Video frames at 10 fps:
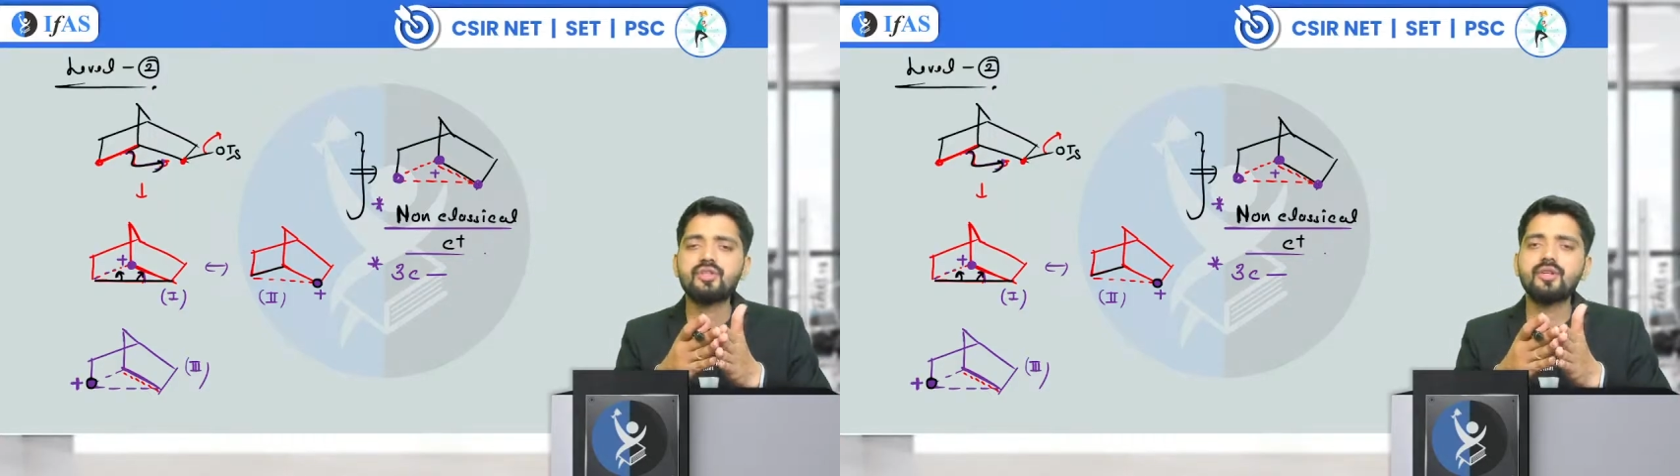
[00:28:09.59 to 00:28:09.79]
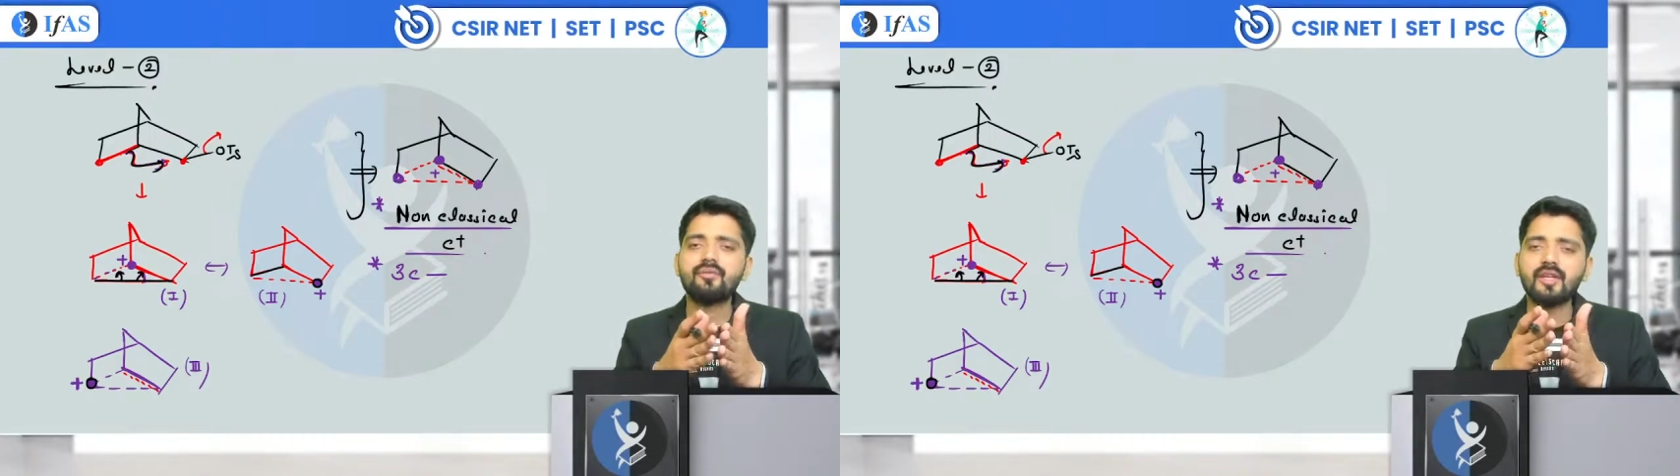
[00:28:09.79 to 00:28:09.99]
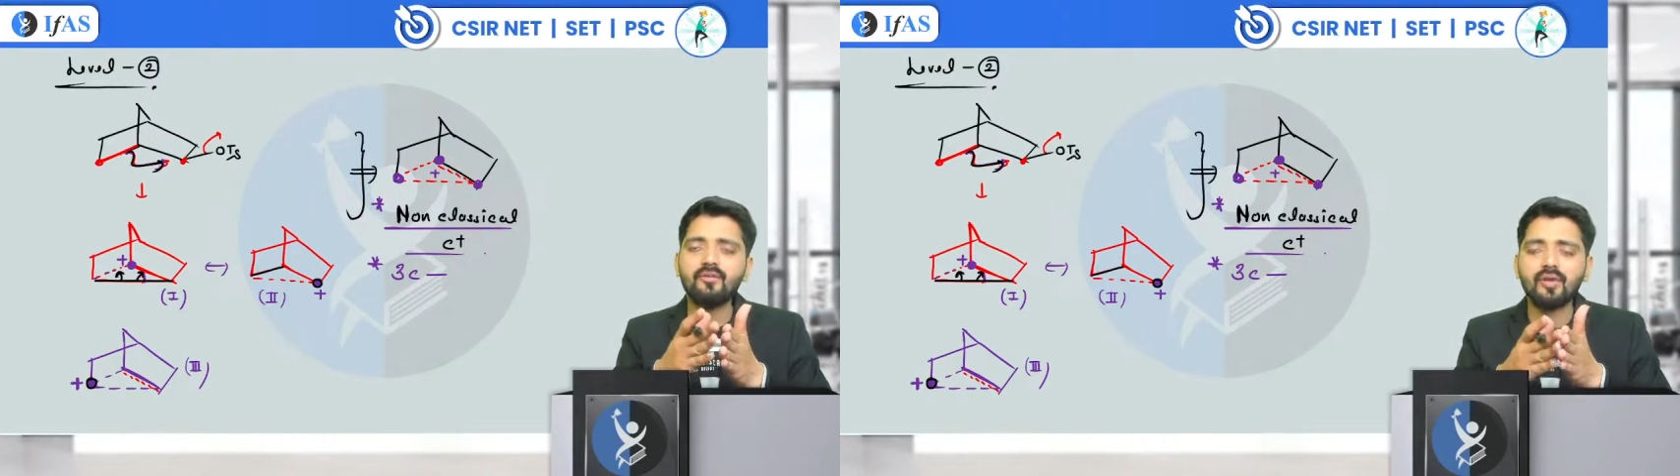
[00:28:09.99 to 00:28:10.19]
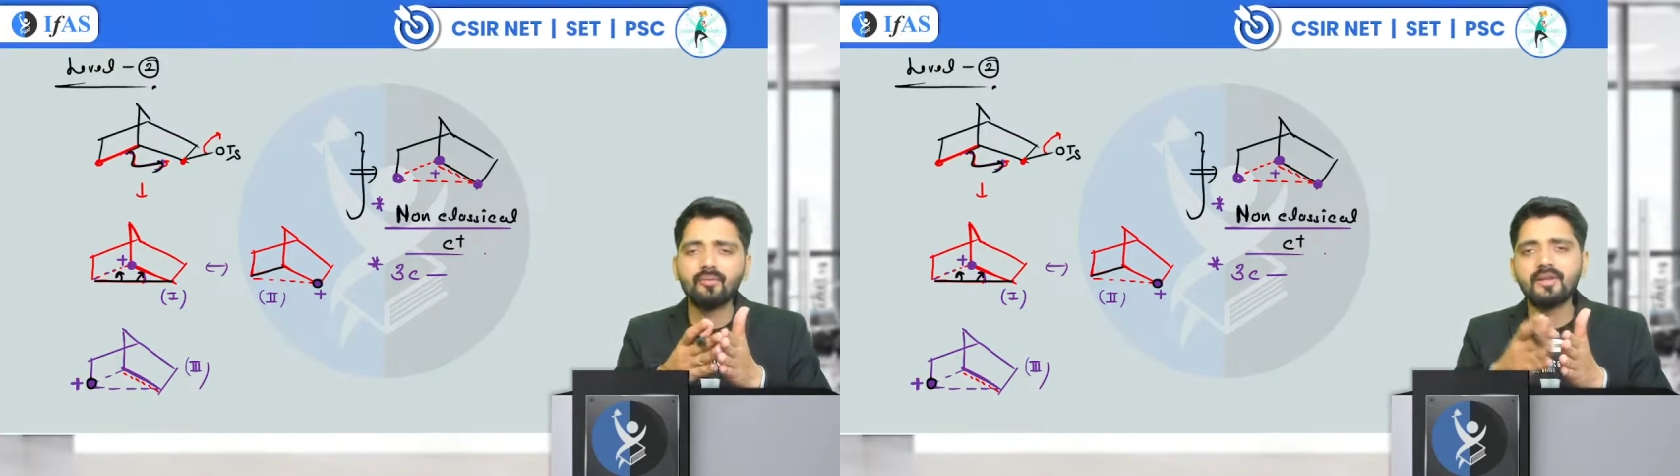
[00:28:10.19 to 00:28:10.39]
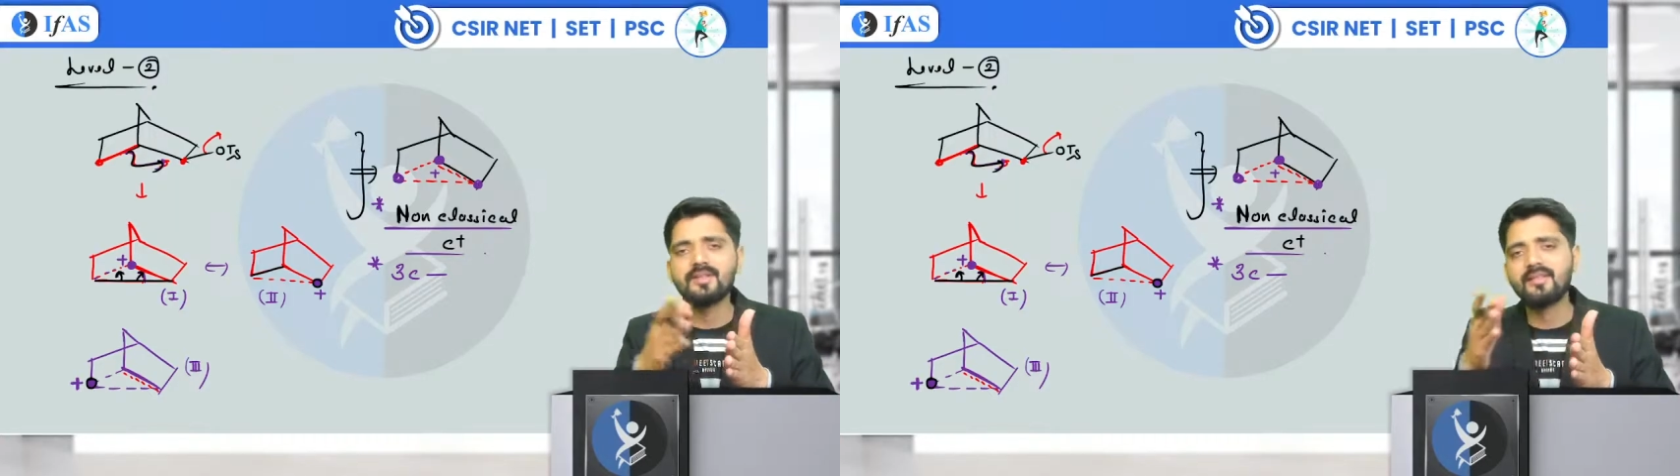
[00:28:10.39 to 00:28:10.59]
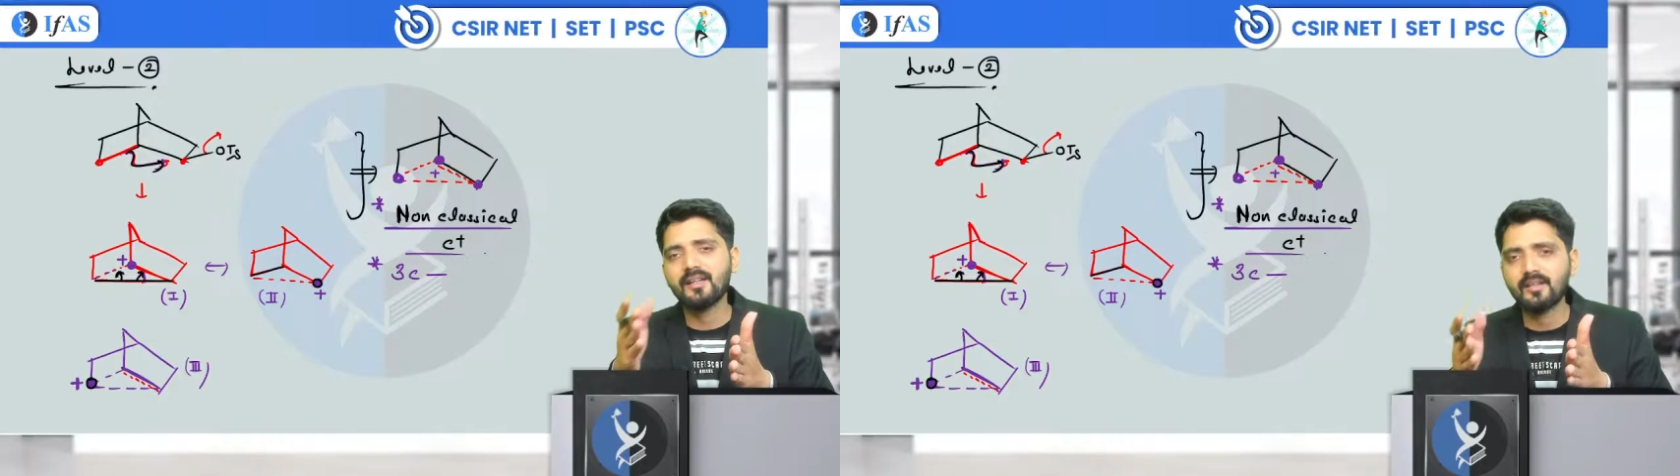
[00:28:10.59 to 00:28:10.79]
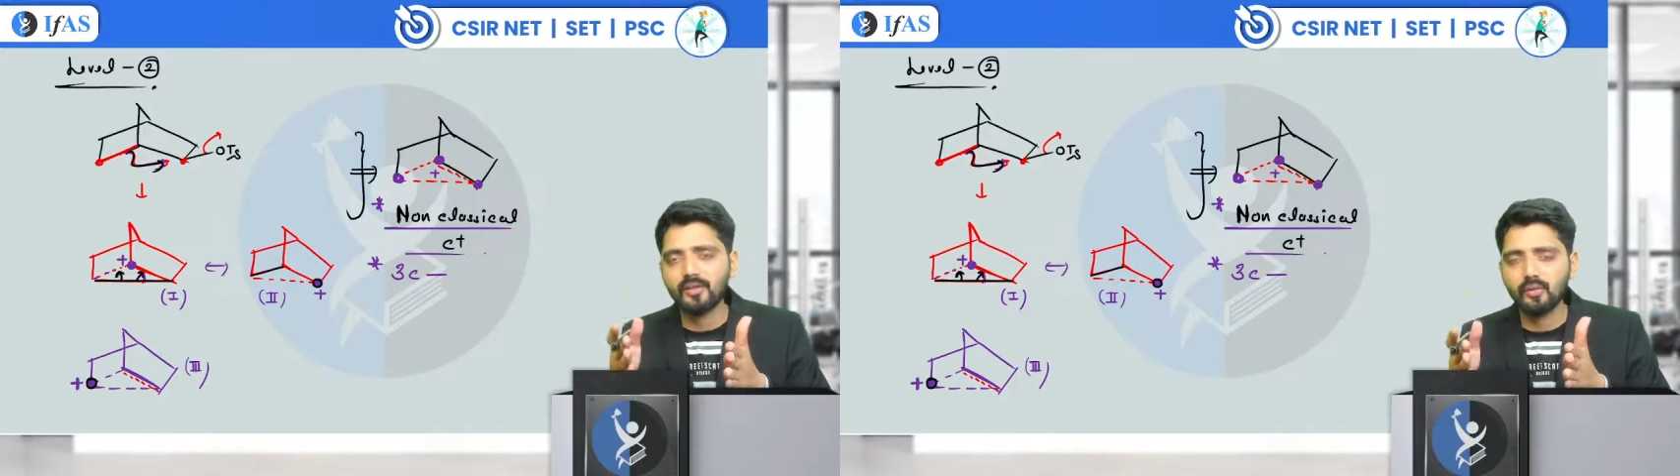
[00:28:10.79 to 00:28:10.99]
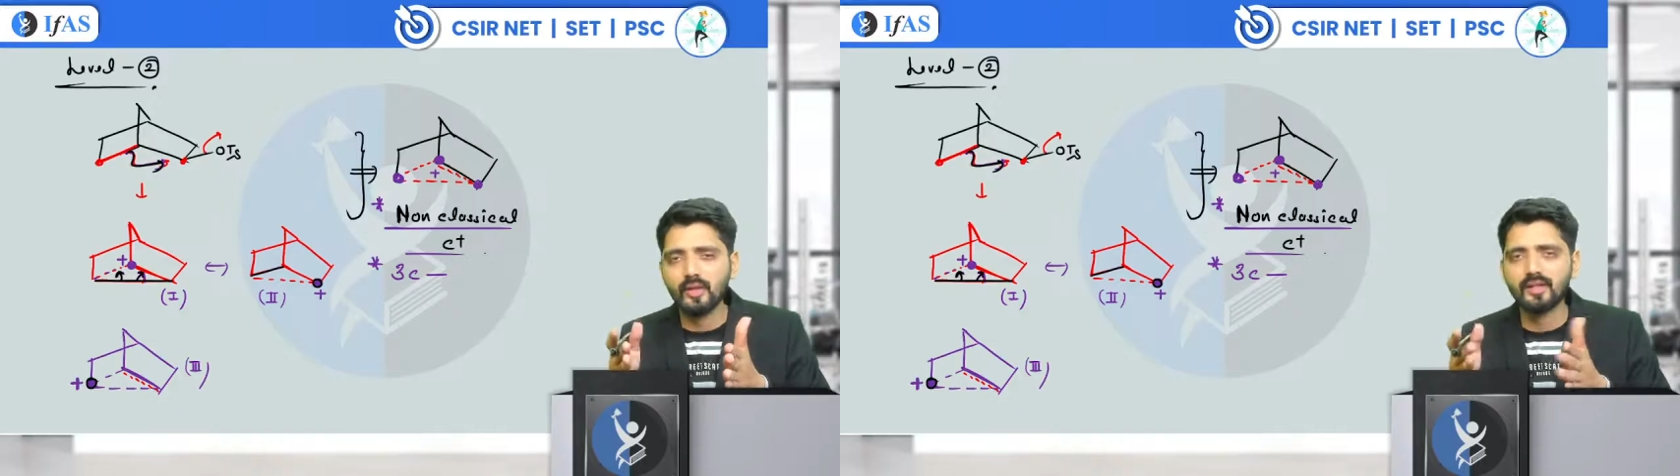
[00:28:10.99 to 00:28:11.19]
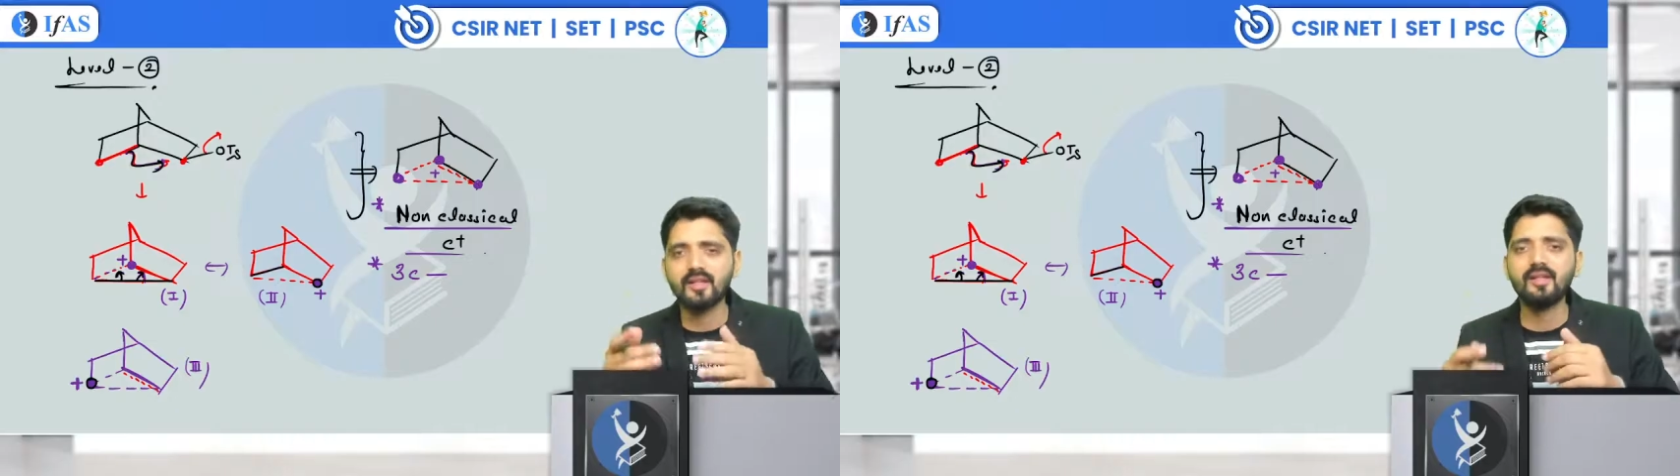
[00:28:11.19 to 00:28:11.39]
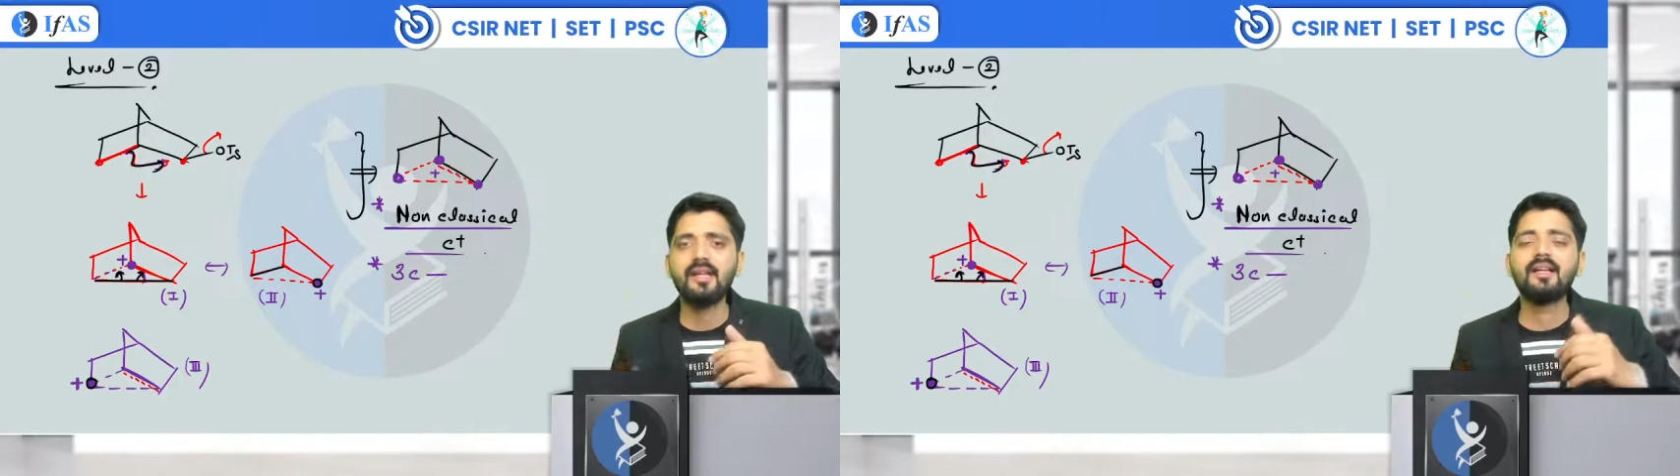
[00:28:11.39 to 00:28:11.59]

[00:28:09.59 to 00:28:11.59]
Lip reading: shifting from one center to another,